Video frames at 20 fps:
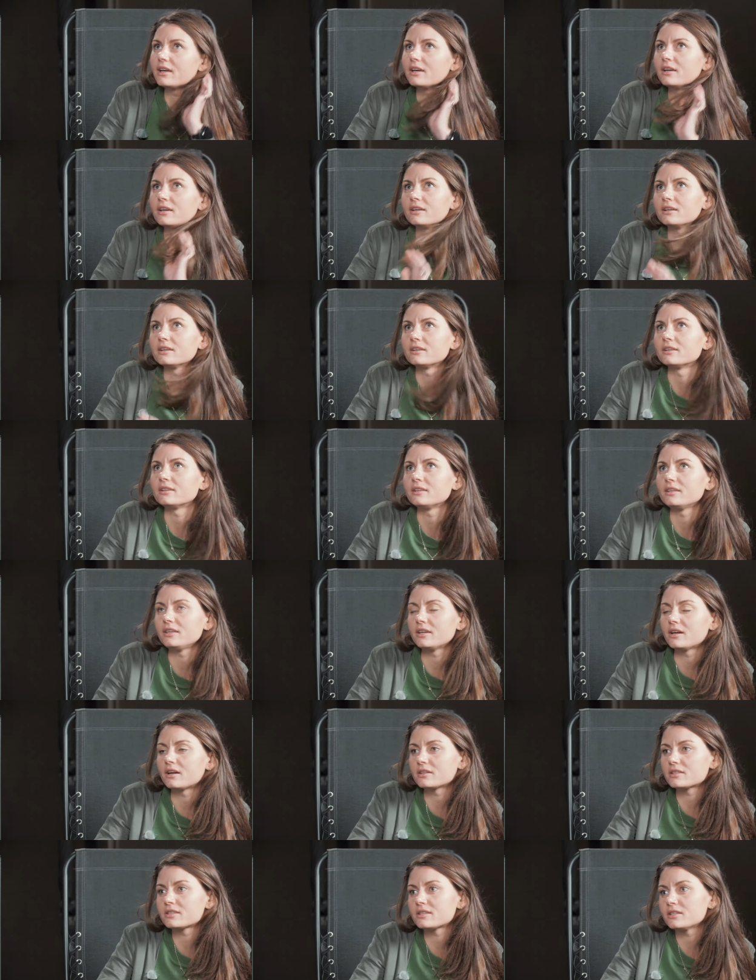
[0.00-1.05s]
uh, E
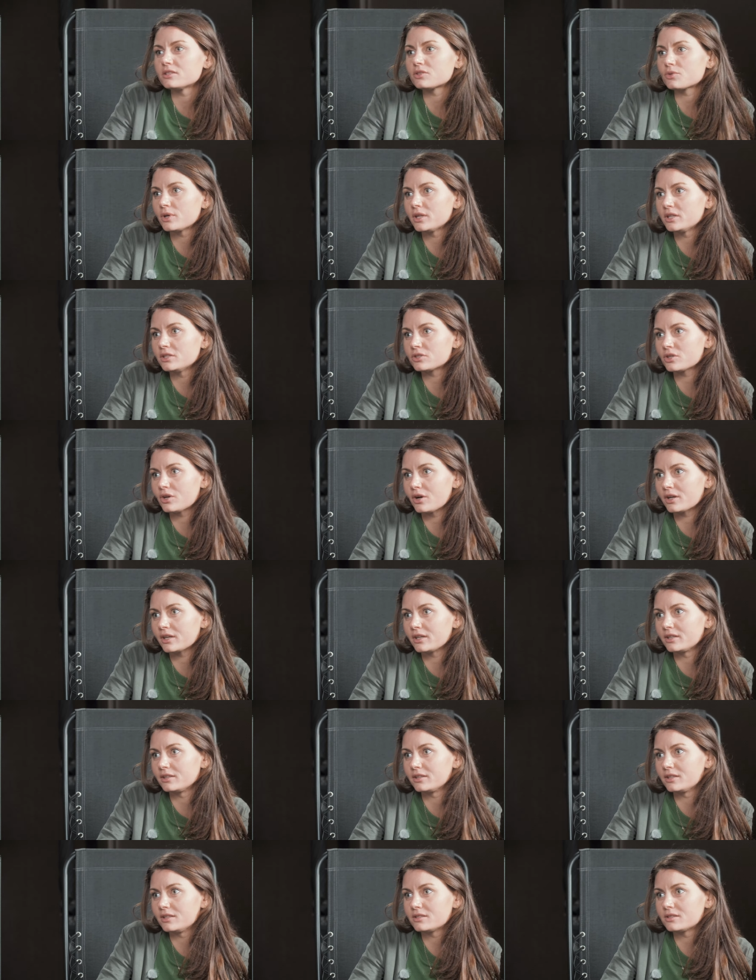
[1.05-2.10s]
R C twenty
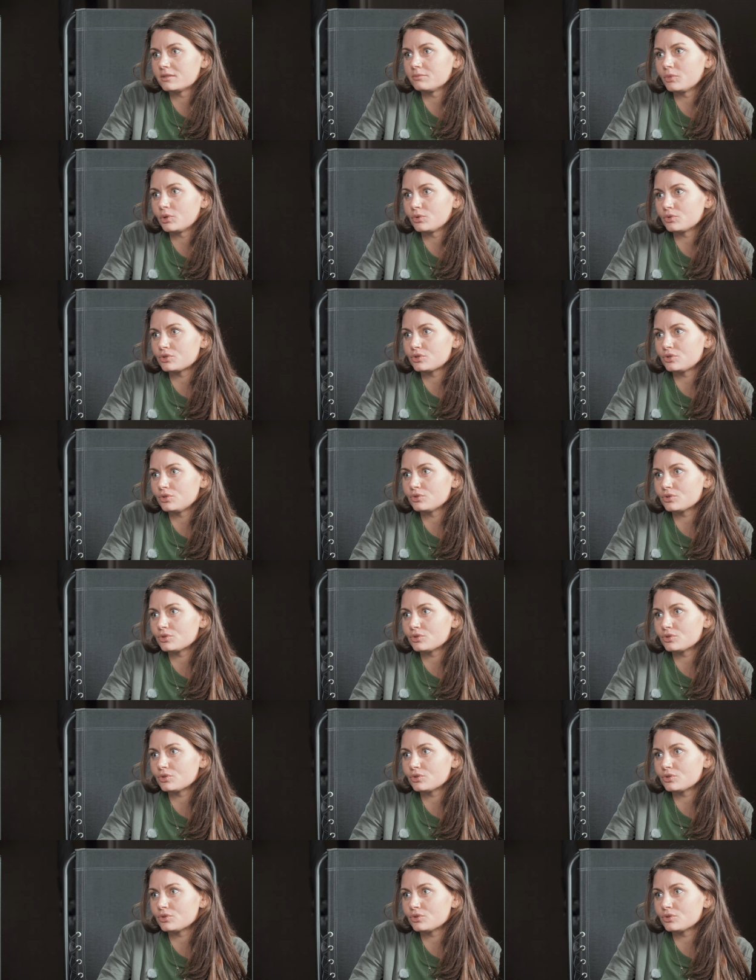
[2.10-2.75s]
token is the most